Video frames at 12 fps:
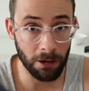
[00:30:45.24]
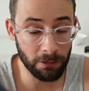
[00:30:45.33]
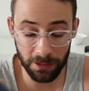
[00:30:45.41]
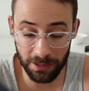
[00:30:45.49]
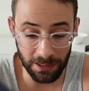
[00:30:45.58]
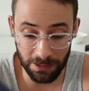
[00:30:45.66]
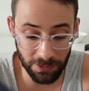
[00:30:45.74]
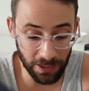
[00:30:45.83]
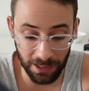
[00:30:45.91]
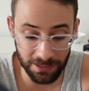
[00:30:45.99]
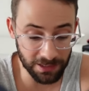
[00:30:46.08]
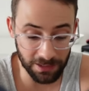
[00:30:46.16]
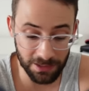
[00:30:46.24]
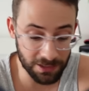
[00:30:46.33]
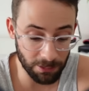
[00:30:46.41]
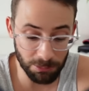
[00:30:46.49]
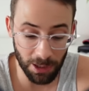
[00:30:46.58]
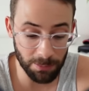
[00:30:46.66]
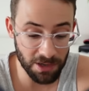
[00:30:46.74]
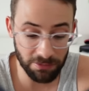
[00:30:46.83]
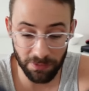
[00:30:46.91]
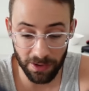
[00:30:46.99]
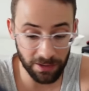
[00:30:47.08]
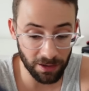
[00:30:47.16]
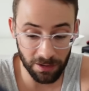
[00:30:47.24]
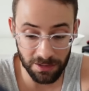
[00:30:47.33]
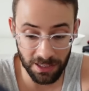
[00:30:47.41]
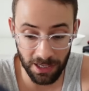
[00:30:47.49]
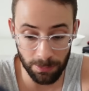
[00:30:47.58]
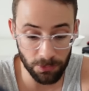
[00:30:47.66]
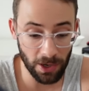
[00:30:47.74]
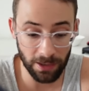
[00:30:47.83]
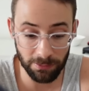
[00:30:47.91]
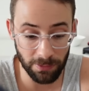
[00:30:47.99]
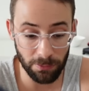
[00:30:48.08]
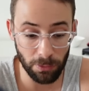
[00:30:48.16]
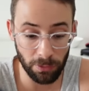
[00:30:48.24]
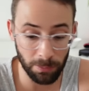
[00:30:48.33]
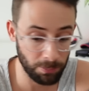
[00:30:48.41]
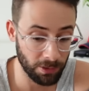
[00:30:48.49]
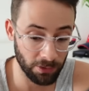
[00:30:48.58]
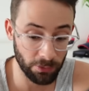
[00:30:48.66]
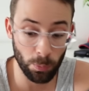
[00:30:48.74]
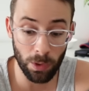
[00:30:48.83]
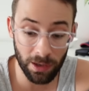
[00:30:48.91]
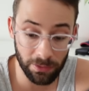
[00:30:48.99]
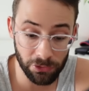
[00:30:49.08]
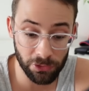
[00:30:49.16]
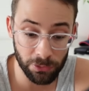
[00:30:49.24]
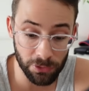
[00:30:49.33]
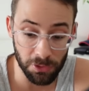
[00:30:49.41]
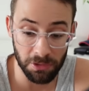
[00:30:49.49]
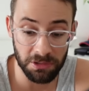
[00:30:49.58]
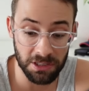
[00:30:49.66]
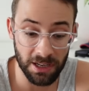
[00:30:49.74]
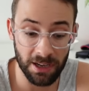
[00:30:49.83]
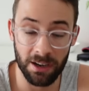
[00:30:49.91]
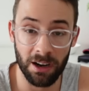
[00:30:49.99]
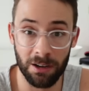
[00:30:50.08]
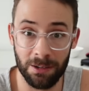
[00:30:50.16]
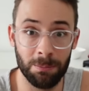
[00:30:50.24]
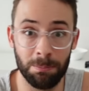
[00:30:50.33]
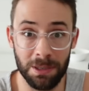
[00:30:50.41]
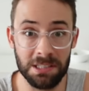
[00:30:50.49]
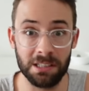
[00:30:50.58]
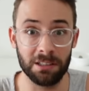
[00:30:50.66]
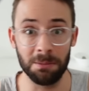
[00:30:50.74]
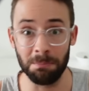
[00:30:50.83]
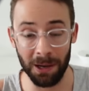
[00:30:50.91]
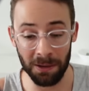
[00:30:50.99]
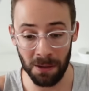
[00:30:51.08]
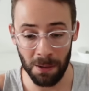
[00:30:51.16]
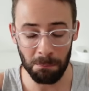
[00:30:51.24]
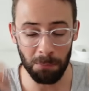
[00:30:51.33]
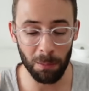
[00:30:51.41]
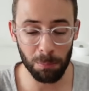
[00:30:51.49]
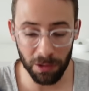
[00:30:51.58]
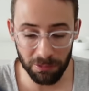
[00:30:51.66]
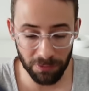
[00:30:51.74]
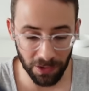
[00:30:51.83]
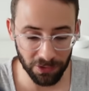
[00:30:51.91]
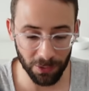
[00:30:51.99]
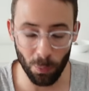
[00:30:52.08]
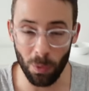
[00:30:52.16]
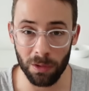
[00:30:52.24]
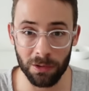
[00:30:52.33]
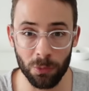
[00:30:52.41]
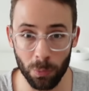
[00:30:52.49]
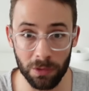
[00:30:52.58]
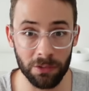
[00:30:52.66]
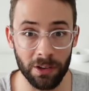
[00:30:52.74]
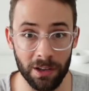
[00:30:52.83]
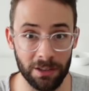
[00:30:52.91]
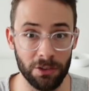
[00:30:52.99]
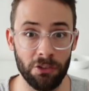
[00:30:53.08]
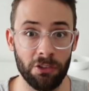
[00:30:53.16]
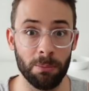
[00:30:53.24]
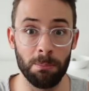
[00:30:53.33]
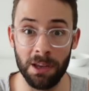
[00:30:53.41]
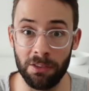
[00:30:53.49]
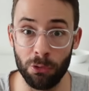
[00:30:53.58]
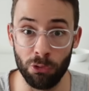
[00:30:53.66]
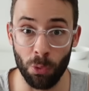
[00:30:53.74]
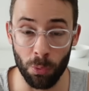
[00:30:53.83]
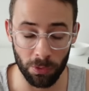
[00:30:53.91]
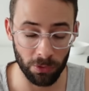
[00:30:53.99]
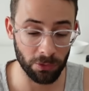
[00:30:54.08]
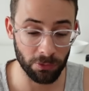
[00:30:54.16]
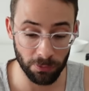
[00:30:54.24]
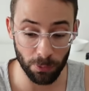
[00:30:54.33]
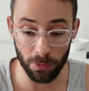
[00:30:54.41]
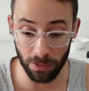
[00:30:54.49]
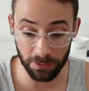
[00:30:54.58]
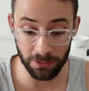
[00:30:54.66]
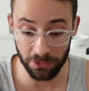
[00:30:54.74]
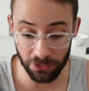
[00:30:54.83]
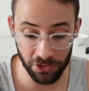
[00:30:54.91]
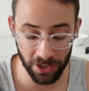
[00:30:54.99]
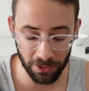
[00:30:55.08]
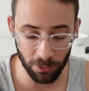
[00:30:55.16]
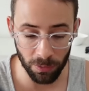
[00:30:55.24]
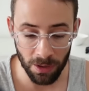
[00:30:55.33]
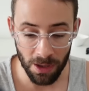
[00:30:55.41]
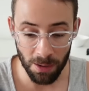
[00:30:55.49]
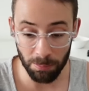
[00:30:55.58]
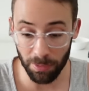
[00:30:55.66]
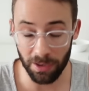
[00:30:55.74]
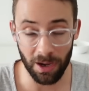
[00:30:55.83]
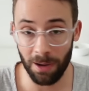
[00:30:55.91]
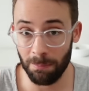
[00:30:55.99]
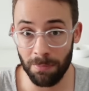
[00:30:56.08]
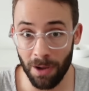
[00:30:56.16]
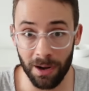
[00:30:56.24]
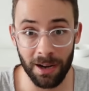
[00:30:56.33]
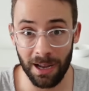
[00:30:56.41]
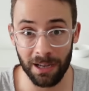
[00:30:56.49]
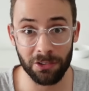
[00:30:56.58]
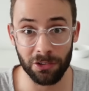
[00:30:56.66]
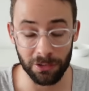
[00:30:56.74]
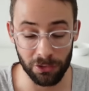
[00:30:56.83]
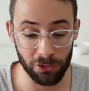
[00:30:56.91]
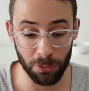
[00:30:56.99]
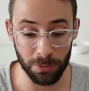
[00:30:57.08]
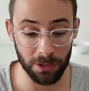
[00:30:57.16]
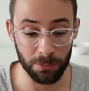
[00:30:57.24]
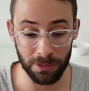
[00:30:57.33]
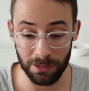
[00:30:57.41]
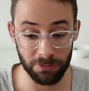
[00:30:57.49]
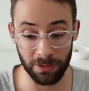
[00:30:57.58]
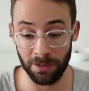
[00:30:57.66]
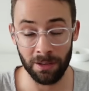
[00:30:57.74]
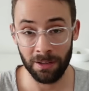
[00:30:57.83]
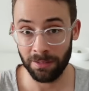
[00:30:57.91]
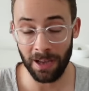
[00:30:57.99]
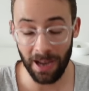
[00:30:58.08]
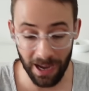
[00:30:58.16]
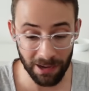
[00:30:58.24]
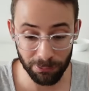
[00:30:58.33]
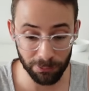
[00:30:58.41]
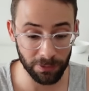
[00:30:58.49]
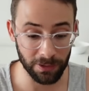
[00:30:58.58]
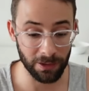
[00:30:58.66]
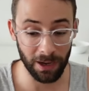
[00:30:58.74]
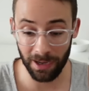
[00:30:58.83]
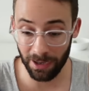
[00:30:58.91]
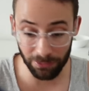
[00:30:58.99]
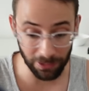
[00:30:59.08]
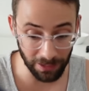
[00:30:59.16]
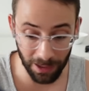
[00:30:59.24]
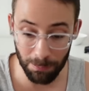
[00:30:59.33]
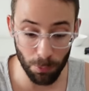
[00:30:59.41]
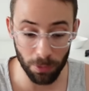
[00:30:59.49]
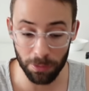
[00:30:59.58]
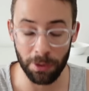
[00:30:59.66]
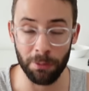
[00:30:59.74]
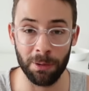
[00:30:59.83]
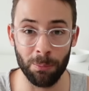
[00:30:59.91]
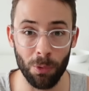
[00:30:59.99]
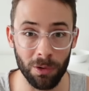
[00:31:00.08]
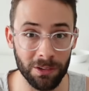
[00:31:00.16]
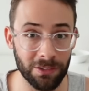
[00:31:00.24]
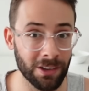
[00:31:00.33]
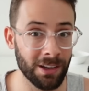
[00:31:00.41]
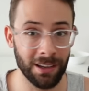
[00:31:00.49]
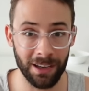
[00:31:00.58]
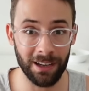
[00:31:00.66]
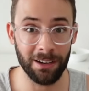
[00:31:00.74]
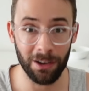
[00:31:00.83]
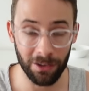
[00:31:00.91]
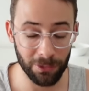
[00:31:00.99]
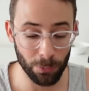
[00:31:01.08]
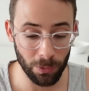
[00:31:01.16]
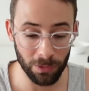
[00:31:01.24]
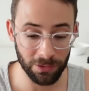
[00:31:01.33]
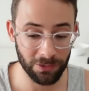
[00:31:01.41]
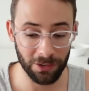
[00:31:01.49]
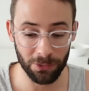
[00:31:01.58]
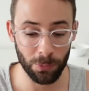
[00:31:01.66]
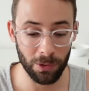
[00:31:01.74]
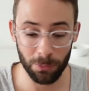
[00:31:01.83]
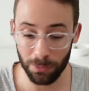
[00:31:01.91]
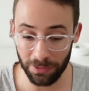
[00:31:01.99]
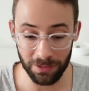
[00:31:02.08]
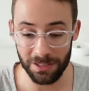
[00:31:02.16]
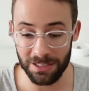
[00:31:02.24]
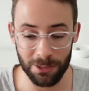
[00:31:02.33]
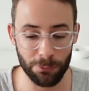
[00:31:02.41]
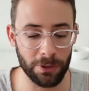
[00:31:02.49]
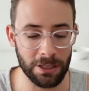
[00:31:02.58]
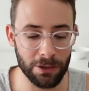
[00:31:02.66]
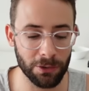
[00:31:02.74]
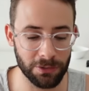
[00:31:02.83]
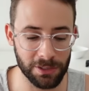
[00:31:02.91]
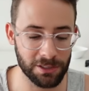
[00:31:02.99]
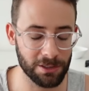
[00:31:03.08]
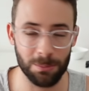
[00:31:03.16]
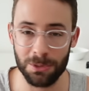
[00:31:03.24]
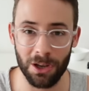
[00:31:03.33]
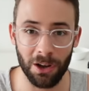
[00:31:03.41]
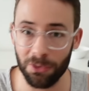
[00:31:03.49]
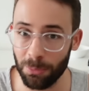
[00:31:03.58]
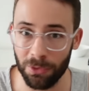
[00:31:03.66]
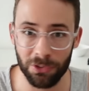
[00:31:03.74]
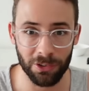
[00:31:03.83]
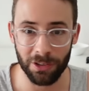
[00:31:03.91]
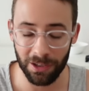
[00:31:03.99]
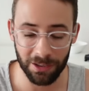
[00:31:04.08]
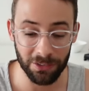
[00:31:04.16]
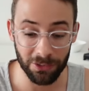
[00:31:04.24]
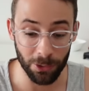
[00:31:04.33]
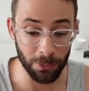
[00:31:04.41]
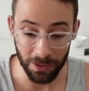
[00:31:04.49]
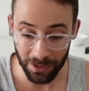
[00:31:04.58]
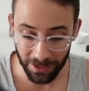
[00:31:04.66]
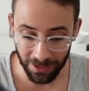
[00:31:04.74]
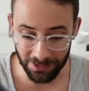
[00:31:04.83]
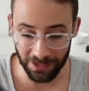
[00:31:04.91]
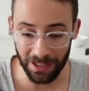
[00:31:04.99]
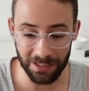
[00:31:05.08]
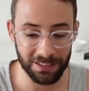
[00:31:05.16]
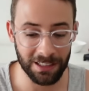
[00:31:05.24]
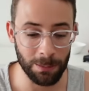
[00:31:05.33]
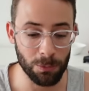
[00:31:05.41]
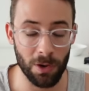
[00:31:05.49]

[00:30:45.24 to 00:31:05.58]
Already, even as it is, sometimes I find it hard to keep track of everything because what I've shown you here today are basically my public-facing wallets, ones that I use to make tutorials for on this channel, but I'm not actually showing you even the half of it. I have a lot more Ethereum wallets and other wallets as well within these different ecosystems, Cosmos, Solana, so it's a lot to keep